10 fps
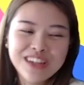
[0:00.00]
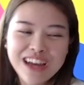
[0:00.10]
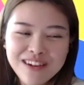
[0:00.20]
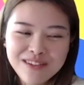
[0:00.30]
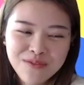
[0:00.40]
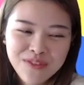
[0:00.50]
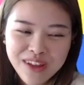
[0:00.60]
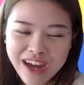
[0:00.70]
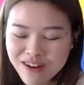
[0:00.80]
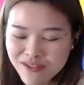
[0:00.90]
I feel
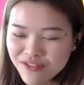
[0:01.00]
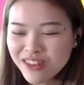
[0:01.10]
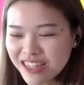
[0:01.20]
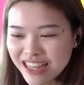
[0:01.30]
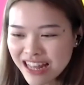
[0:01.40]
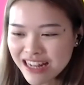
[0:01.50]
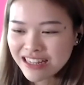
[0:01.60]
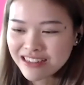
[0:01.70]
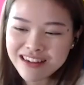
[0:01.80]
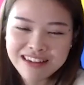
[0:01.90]
like I don't really get
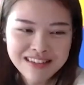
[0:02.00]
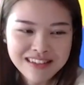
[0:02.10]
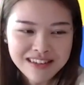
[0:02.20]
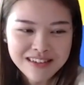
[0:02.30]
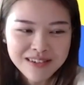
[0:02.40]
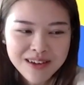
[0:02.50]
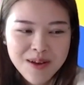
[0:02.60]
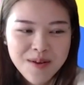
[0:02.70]
in classes here.